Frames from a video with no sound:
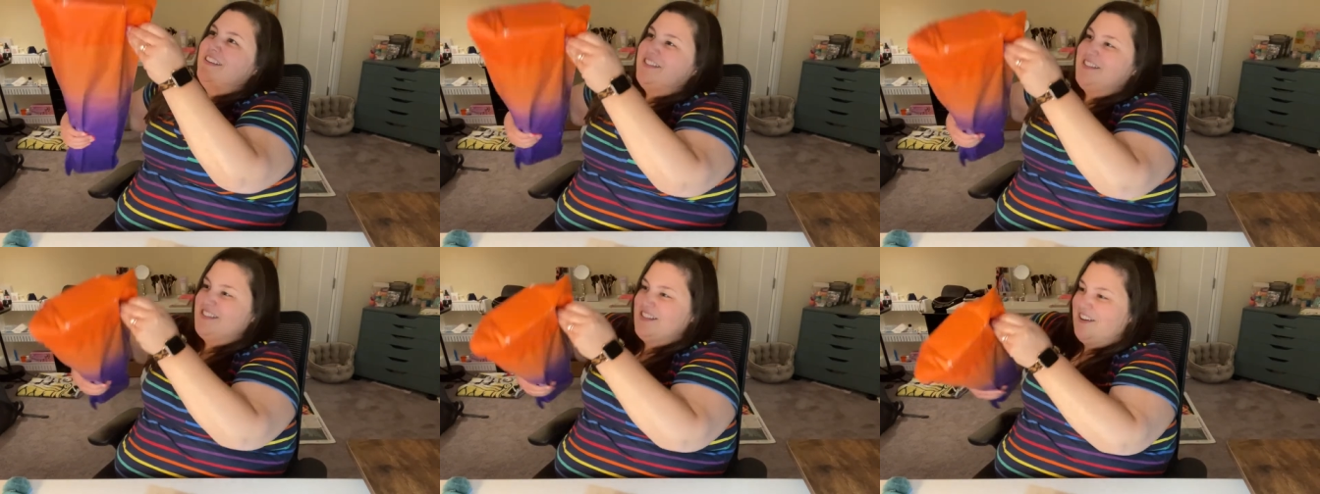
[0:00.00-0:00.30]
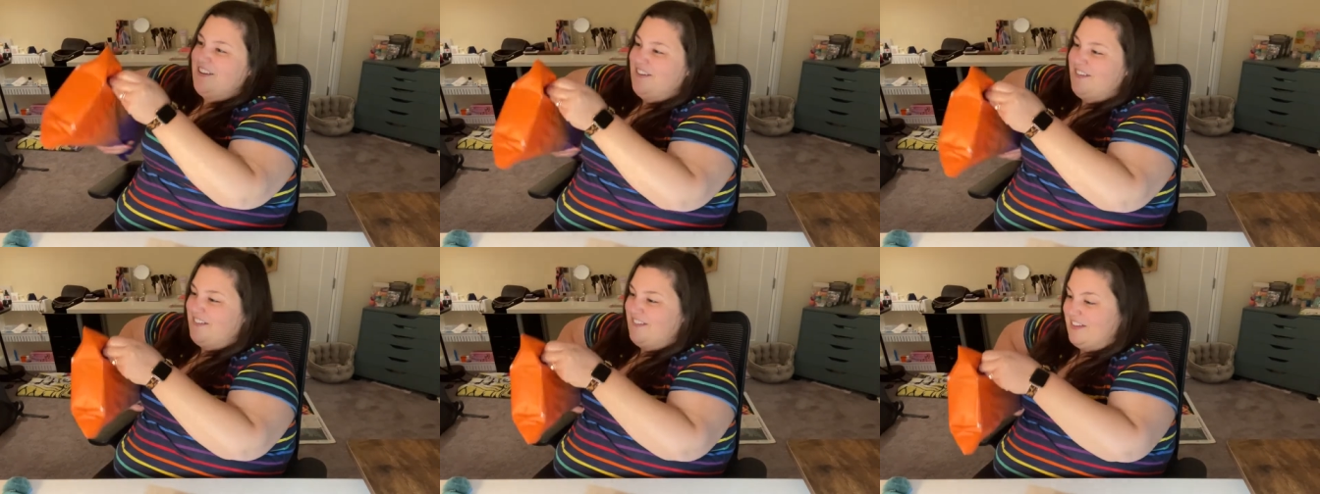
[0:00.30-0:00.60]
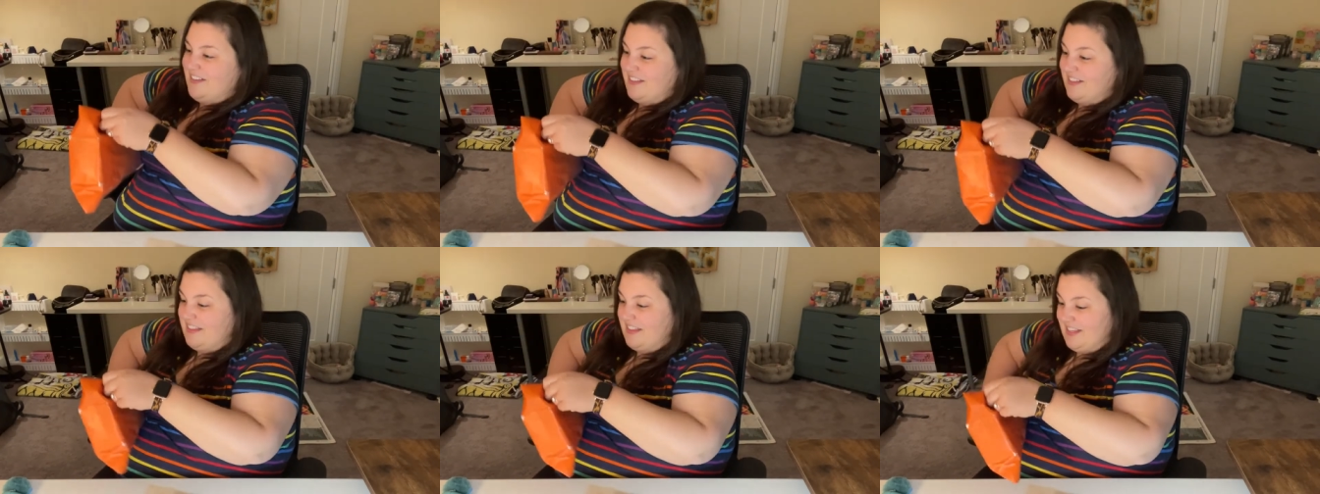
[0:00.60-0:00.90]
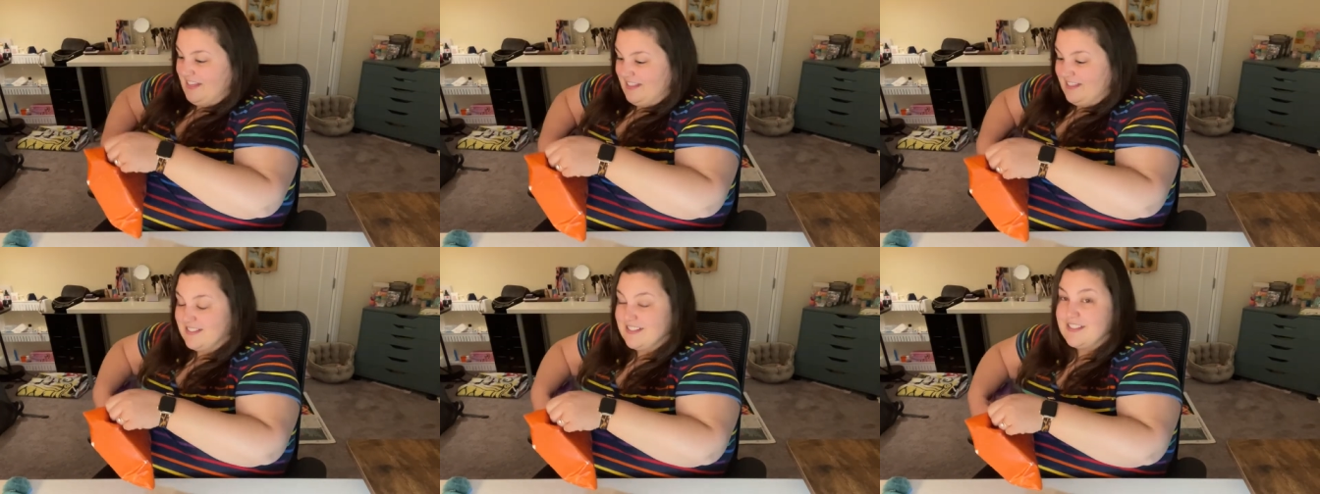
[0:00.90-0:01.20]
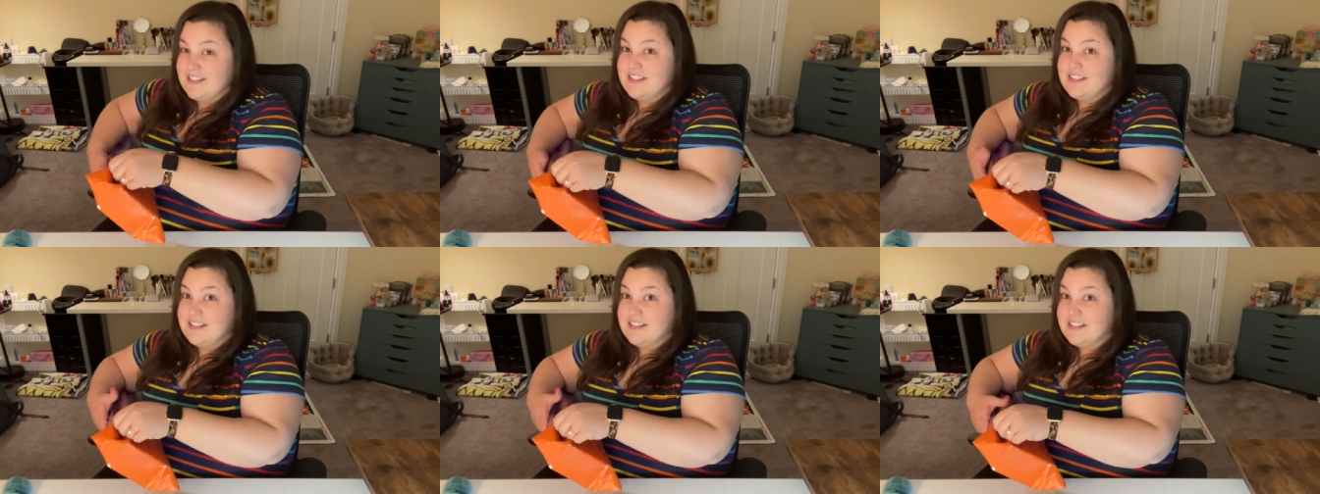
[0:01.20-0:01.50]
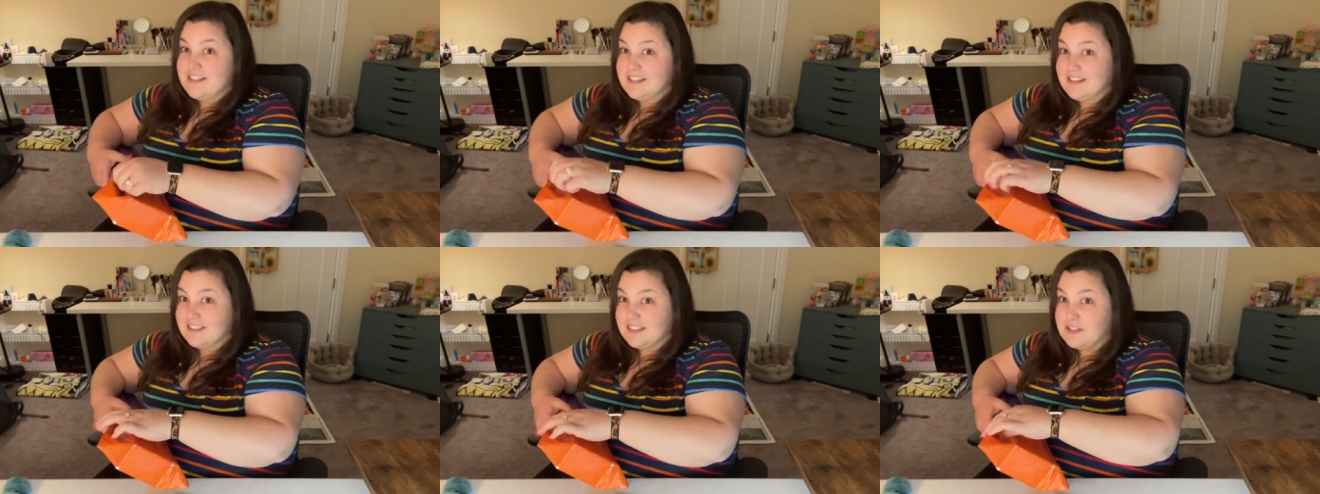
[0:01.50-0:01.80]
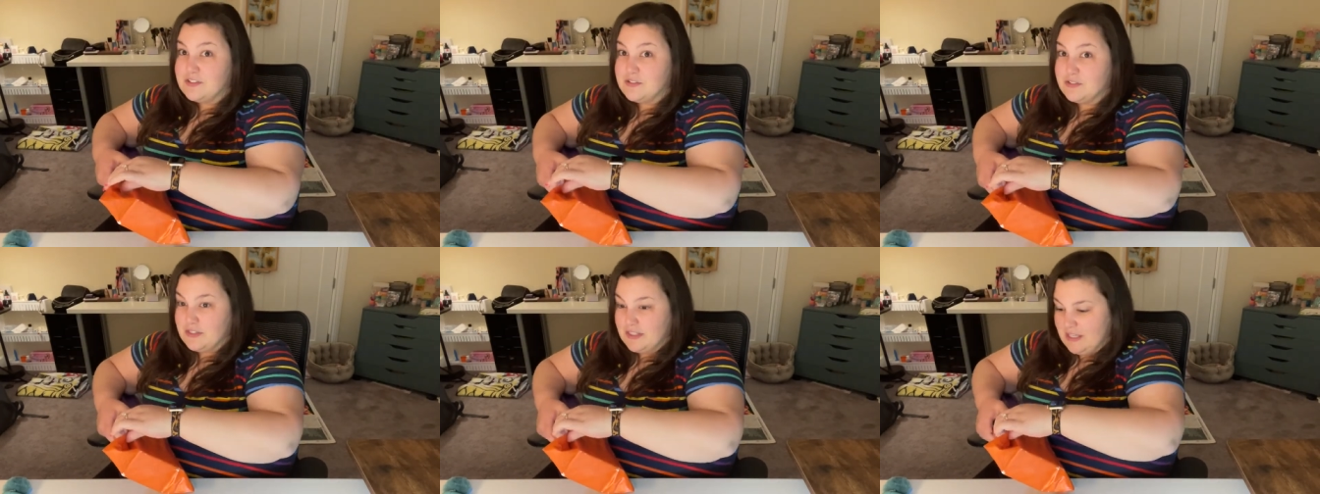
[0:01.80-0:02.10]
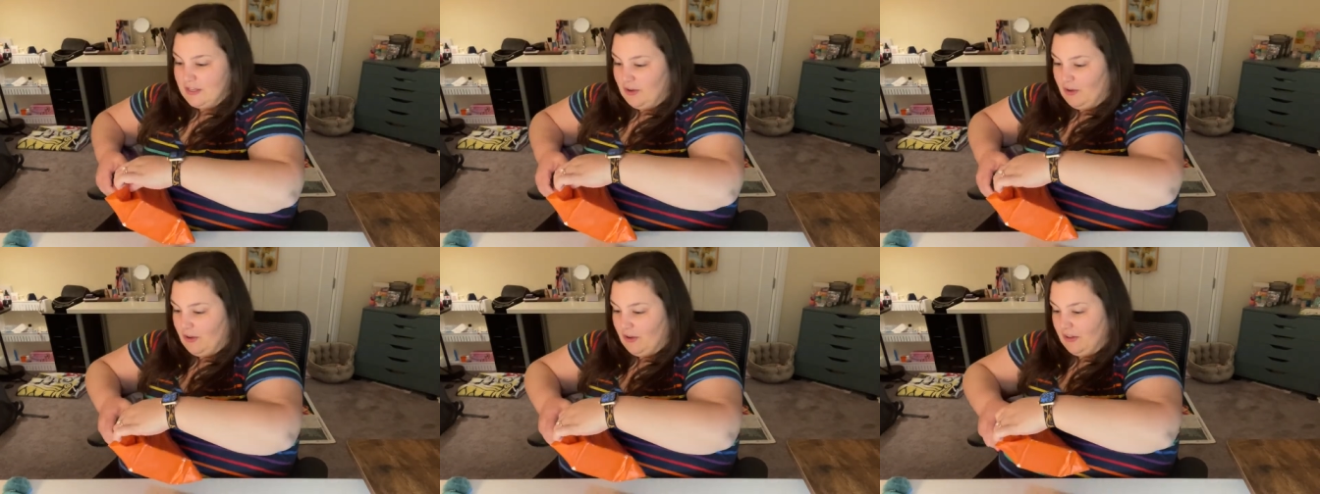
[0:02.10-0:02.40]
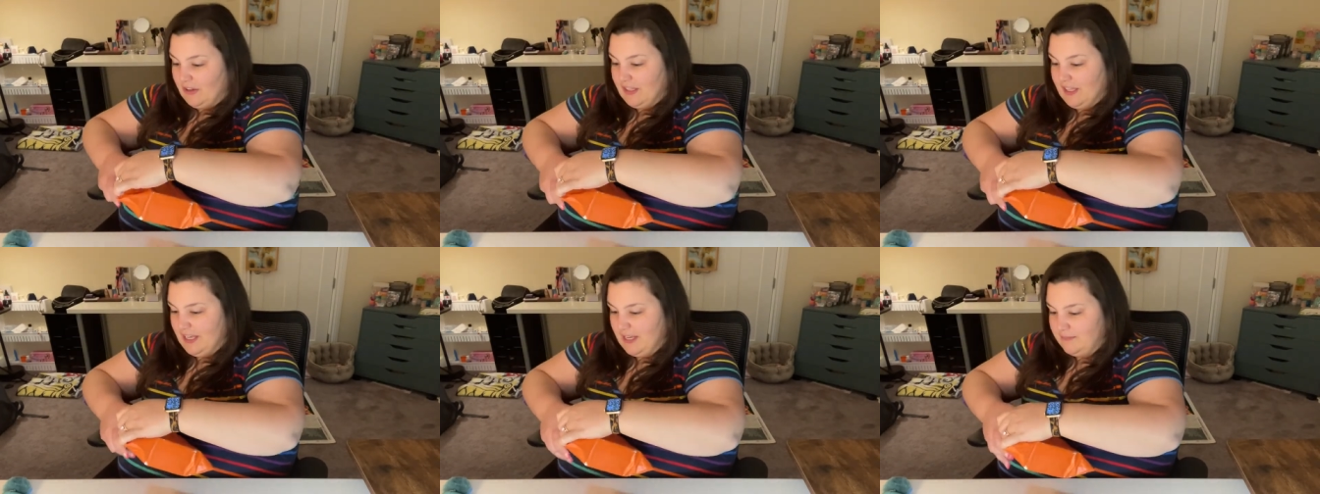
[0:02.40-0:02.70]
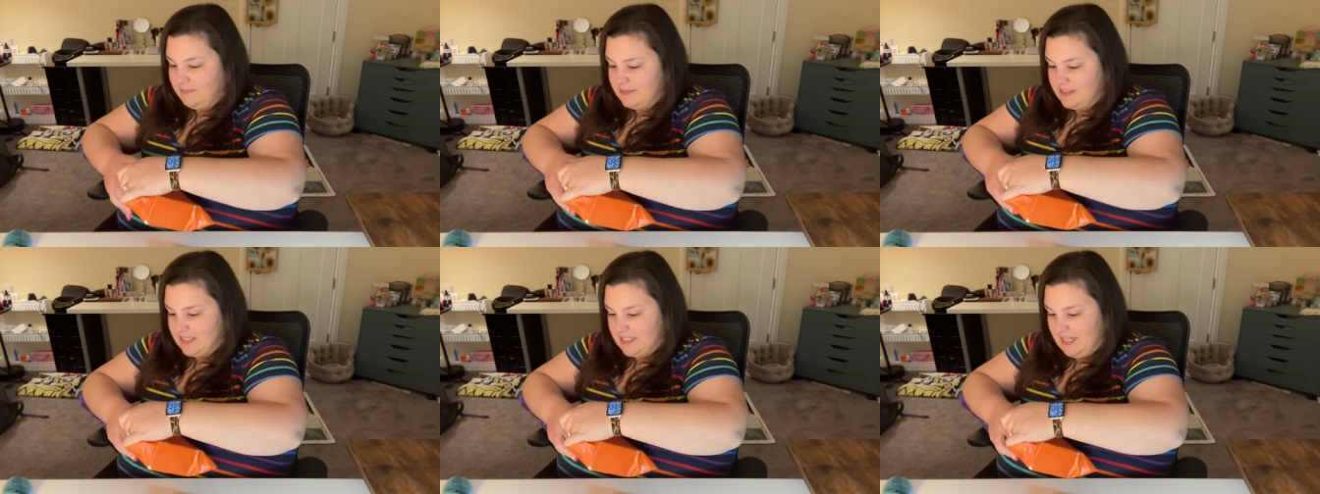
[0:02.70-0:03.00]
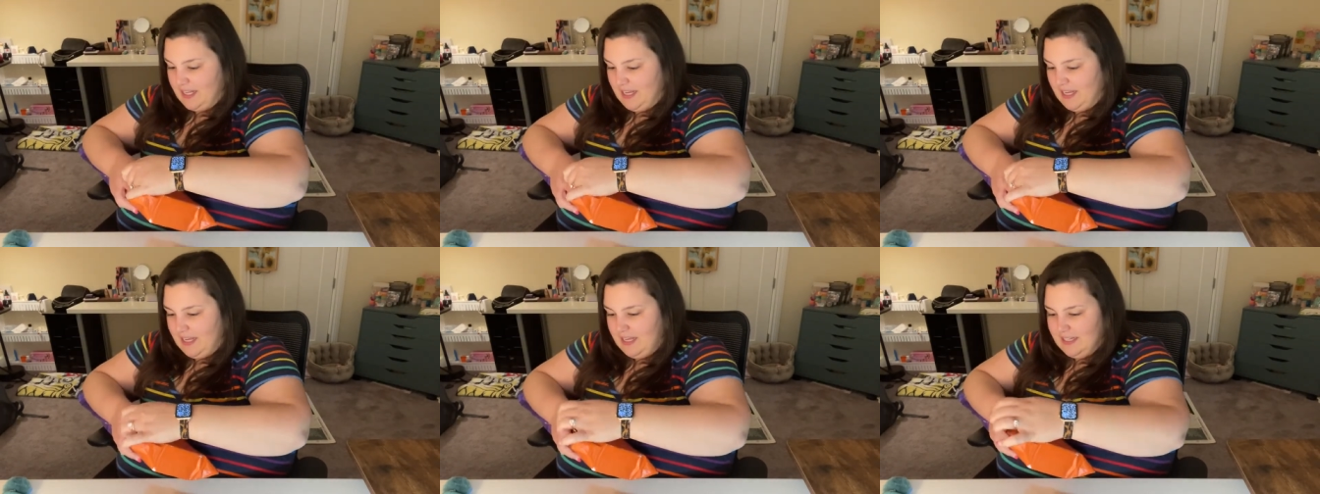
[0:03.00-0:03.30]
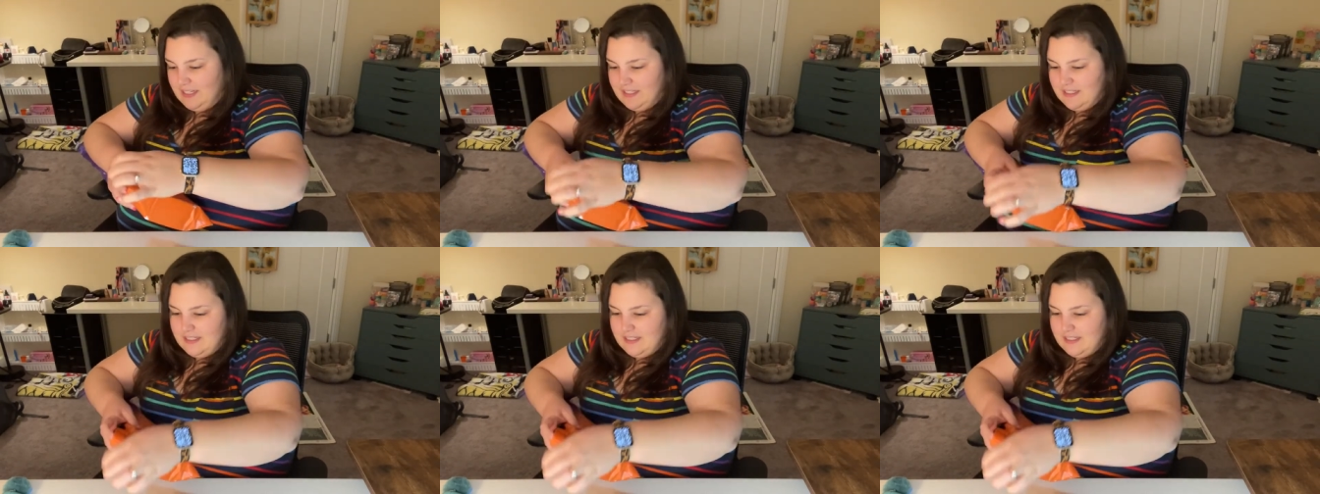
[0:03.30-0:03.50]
So these literally all came today.